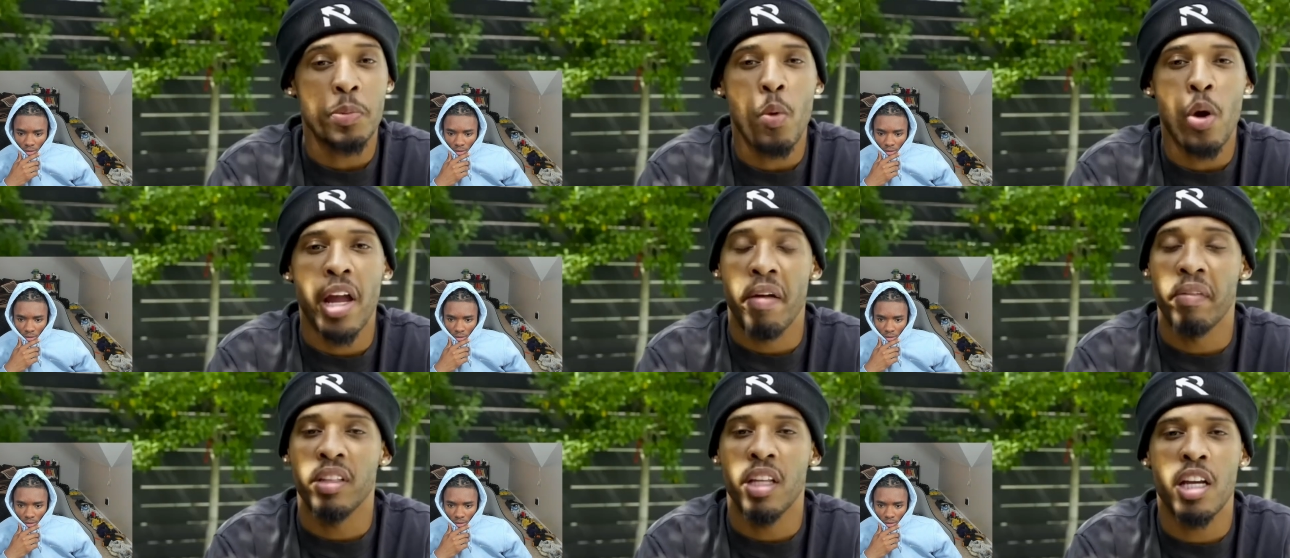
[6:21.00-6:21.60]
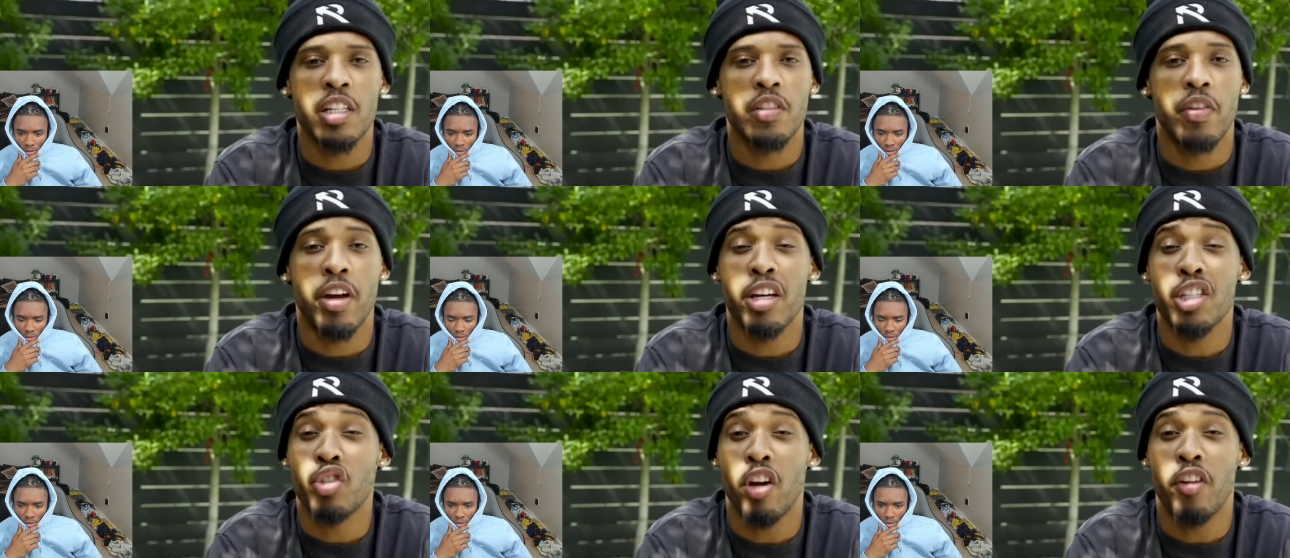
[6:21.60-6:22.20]
Speaker 1: this point, everything is
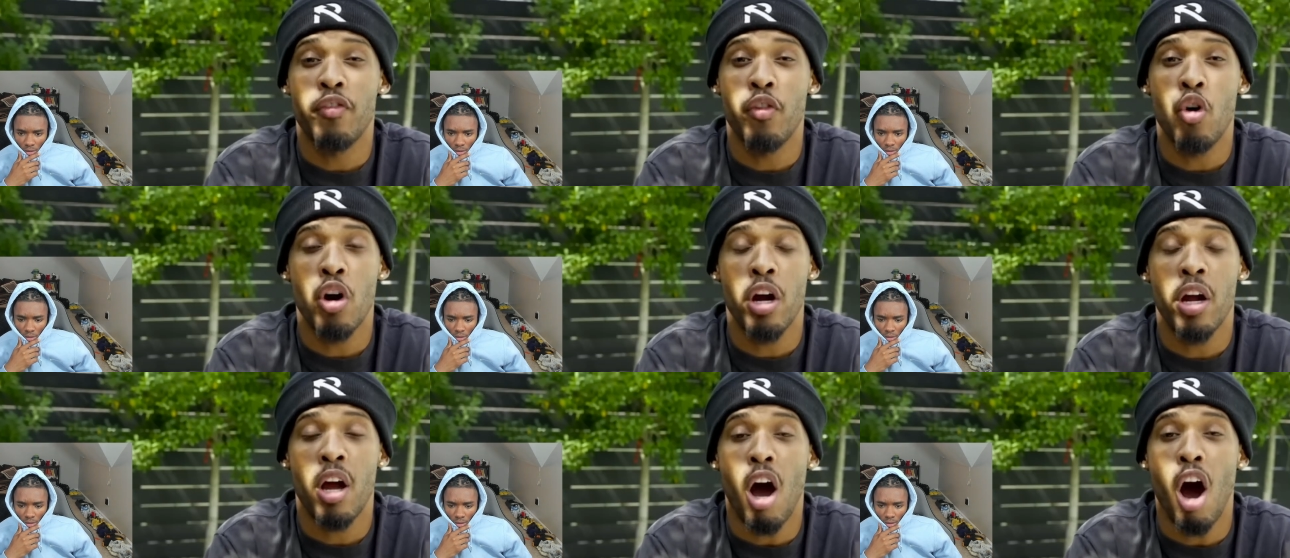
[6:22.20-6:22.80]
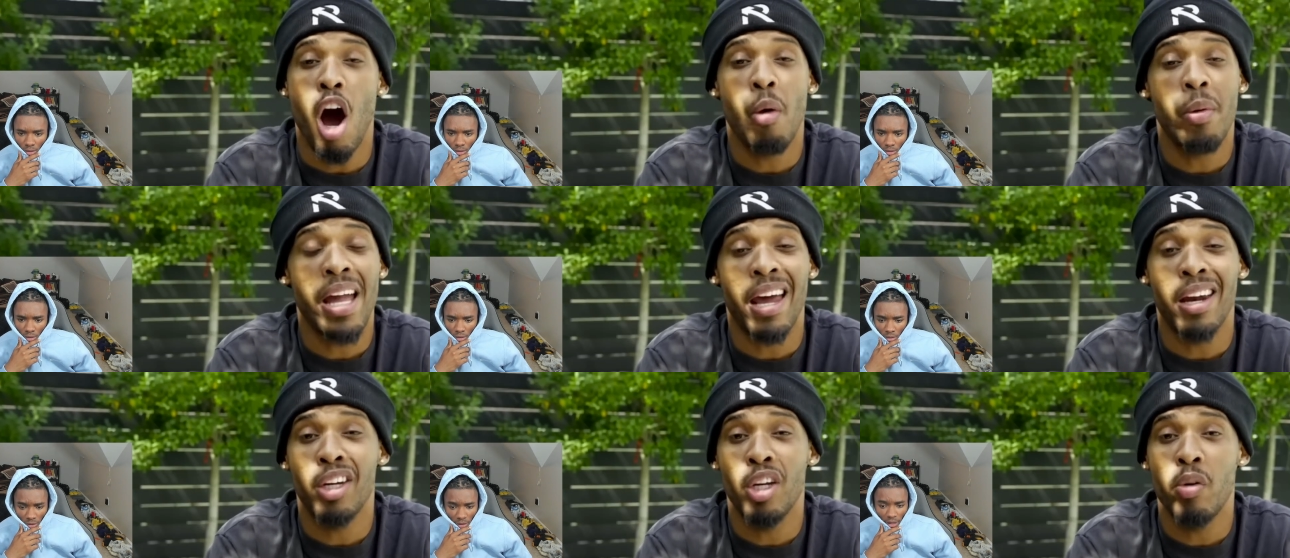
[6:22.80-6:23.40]
very straightforward. All we
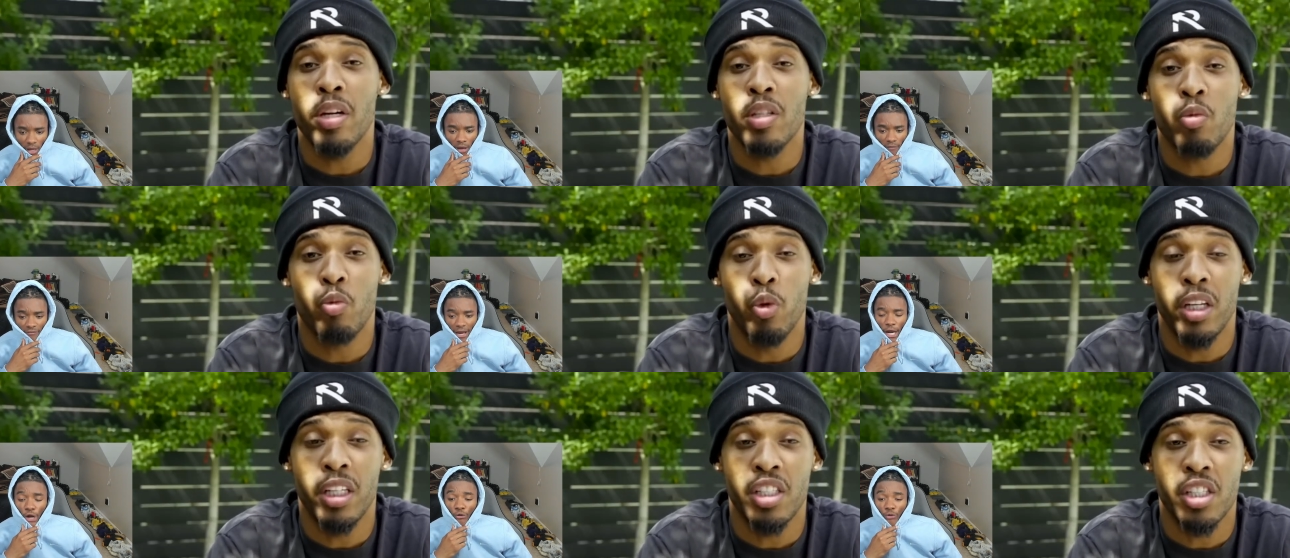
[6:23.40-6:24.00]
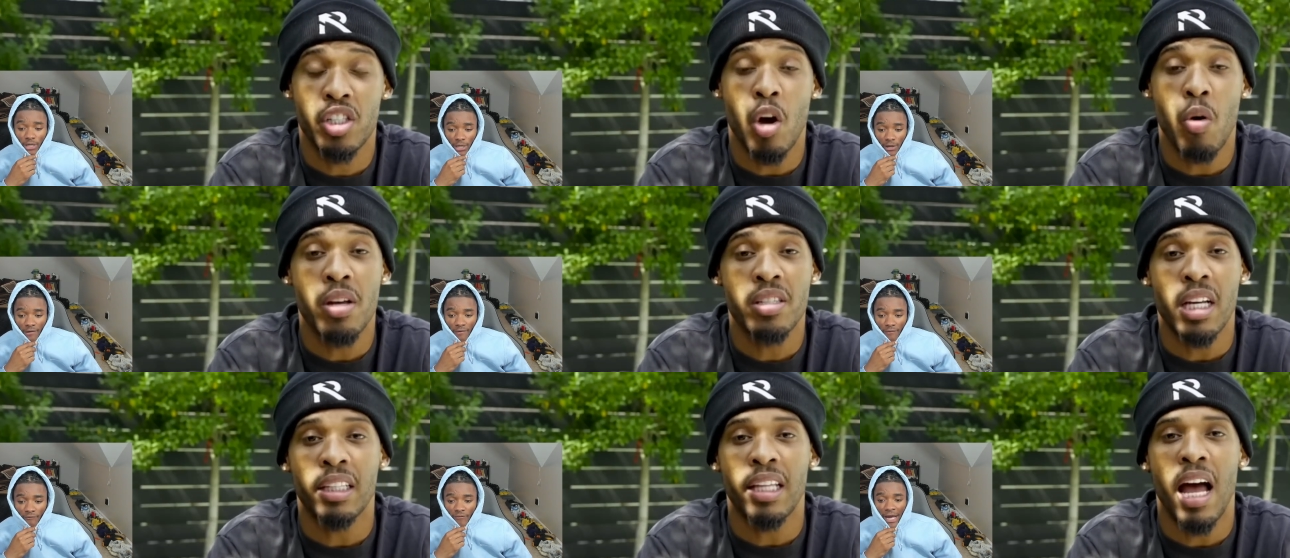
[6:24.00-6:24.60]
gotta yeah, do very, is really just go
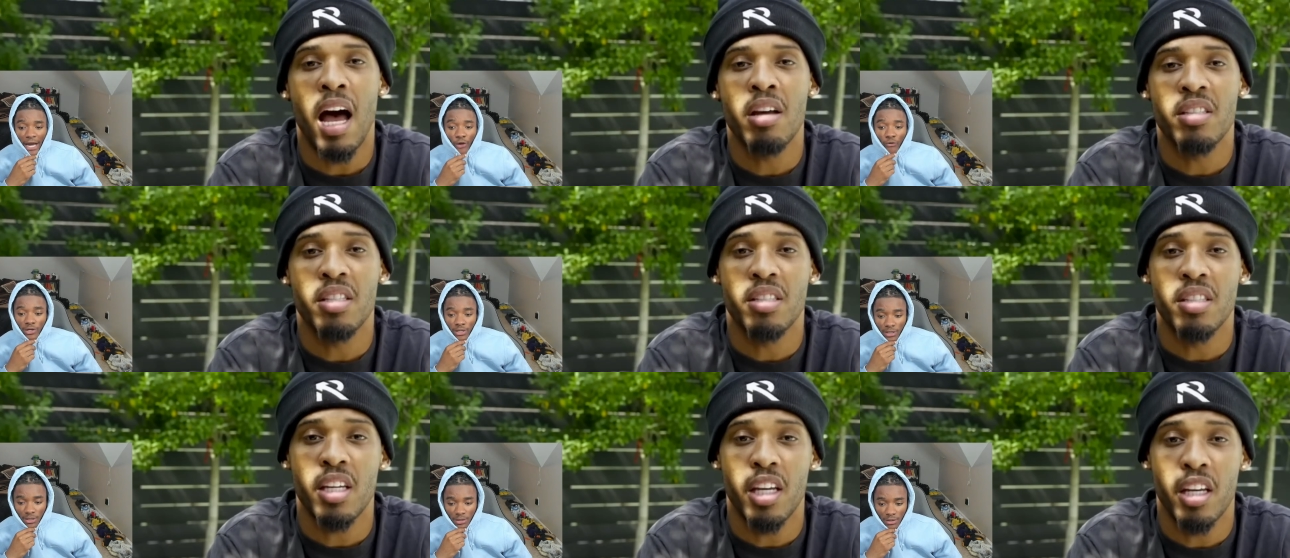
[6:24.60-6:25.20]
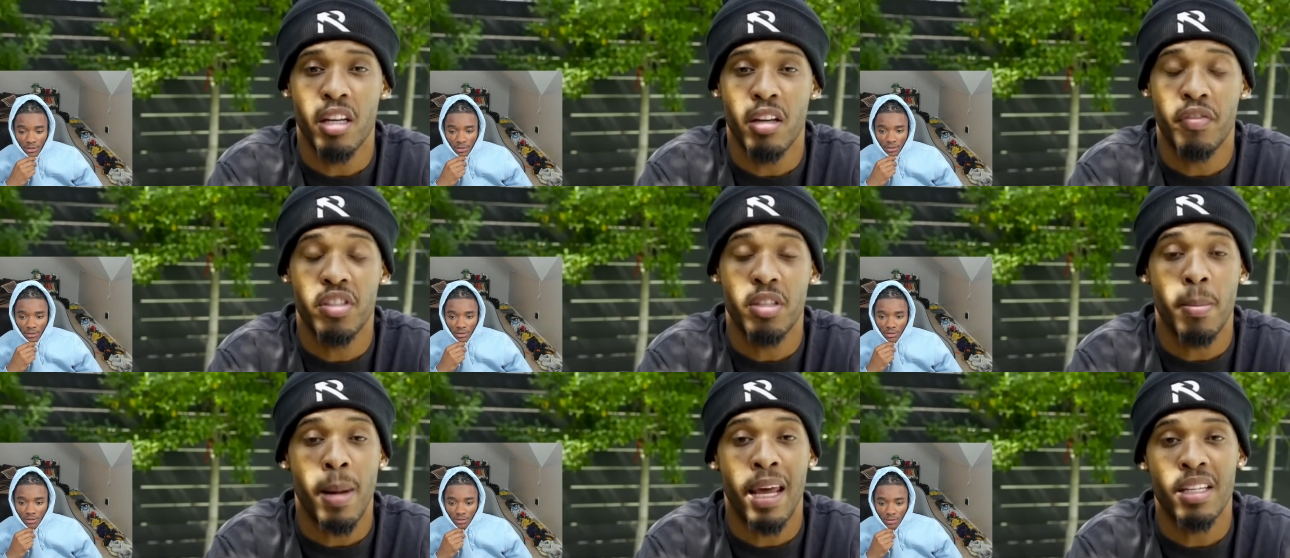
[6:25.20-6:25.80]
inside very. the house to see if
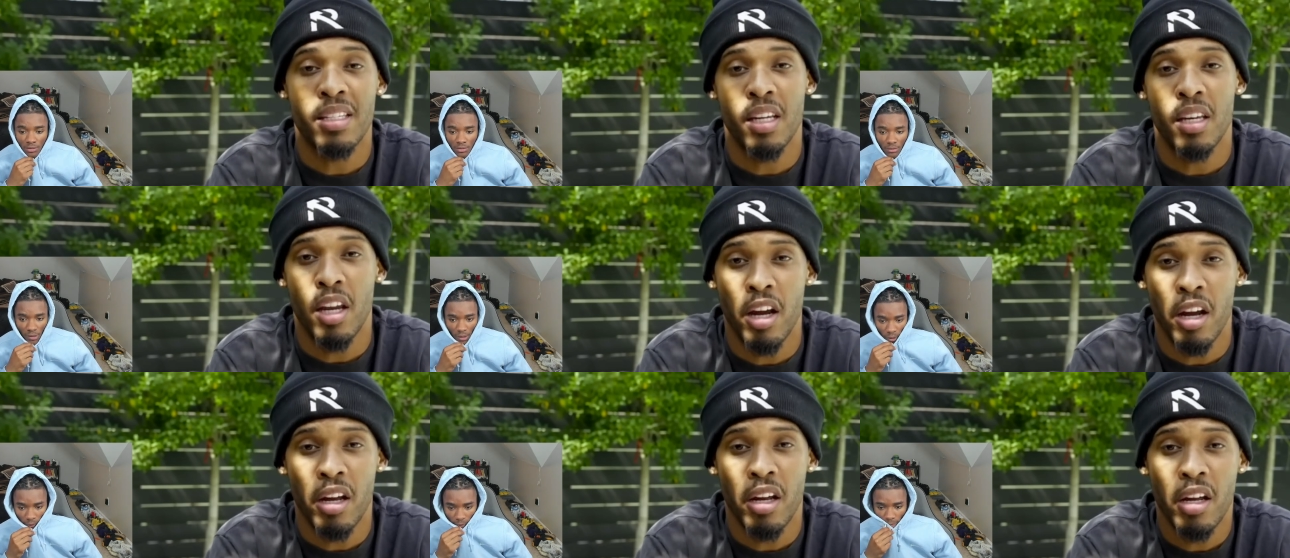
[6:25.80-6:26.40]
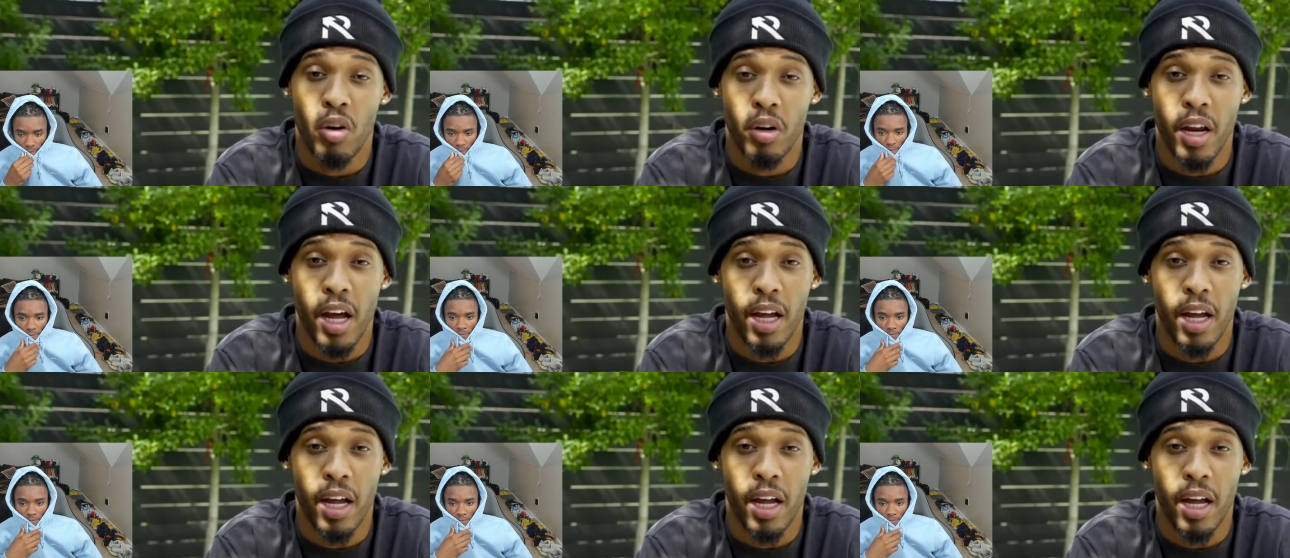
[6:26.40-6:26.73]
somebody's in there or